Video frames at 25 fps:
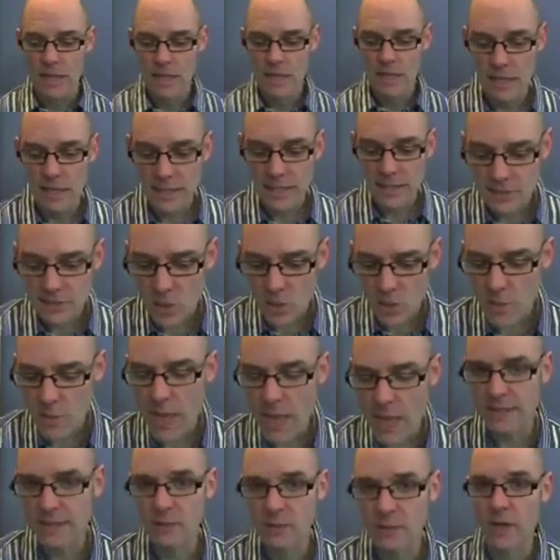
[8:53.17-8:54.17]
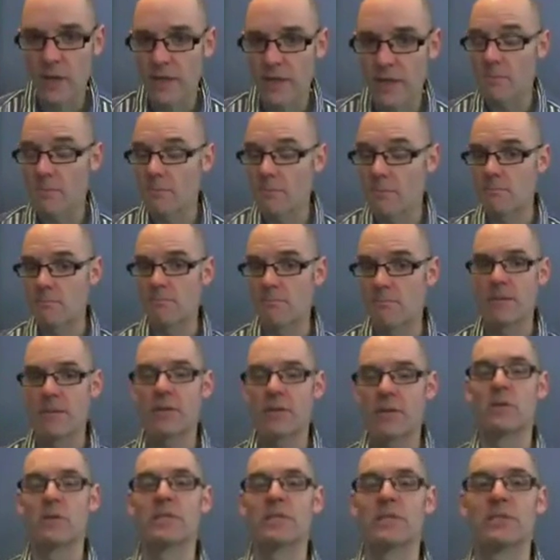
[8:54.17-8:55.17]
let's go back to one of the
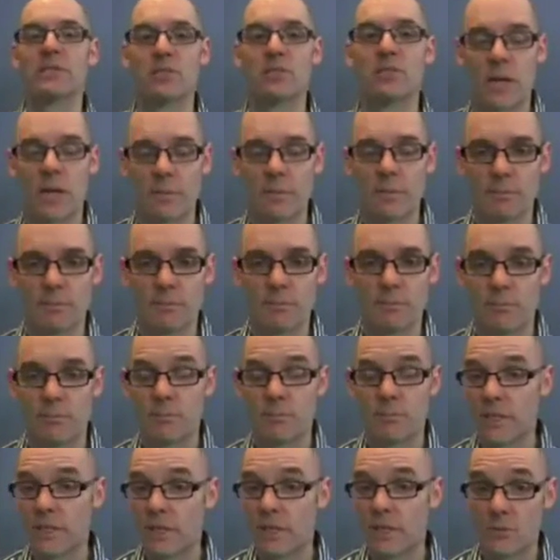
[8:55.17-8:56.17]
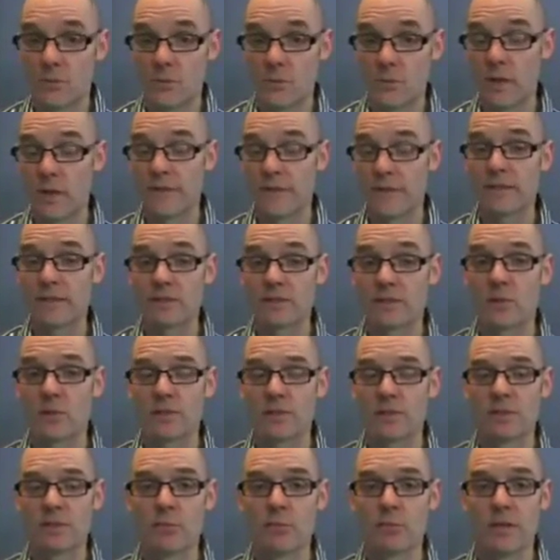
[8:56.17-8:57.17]
big reasons why I think this
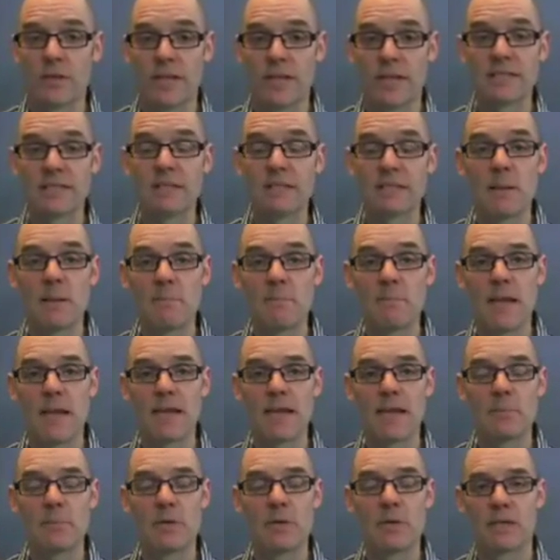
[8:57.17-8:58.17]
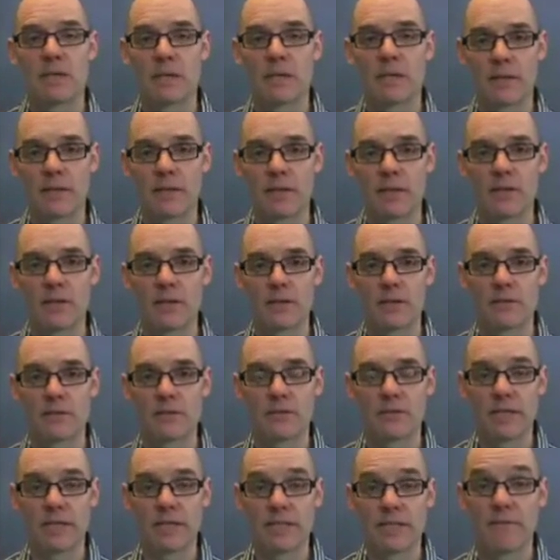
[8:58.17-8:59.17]
course is important. That is to be a many model thinker,
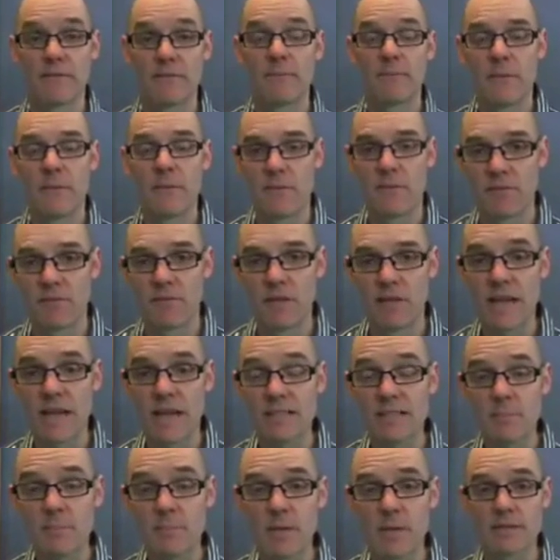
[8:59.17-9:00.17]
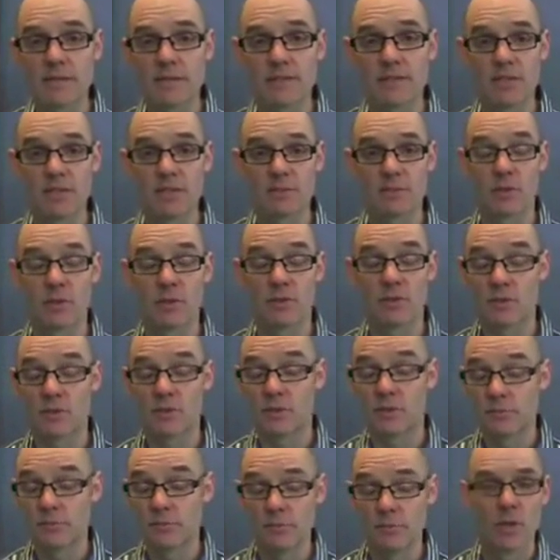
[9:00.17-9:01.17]
right? If you have lots of models at your
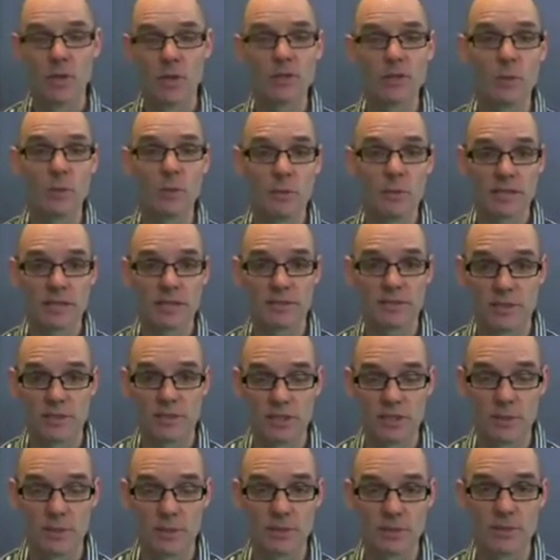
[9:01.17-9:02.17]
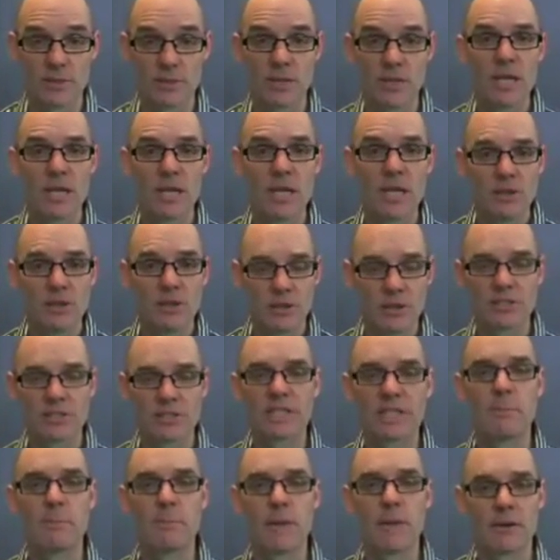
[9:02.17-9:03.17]
disposal, multiple models at your disposal, you're just
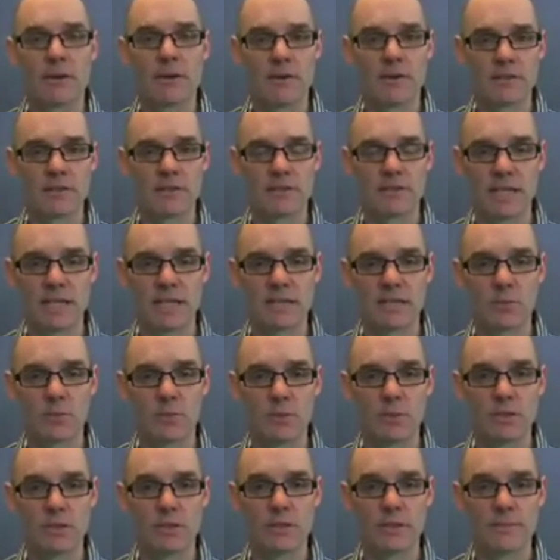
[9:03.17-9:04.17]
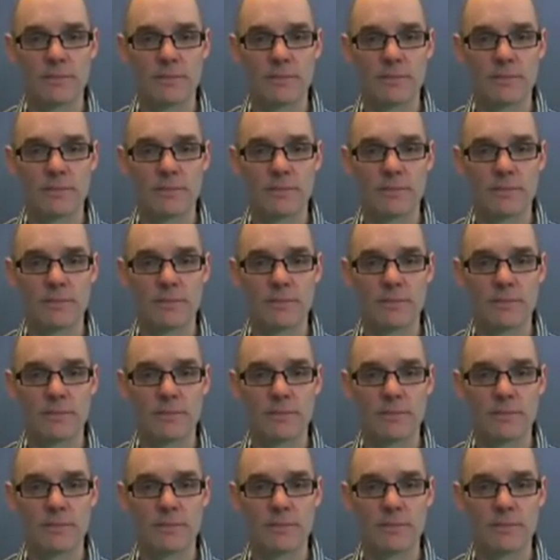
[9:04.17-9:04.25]
going to better understand the world.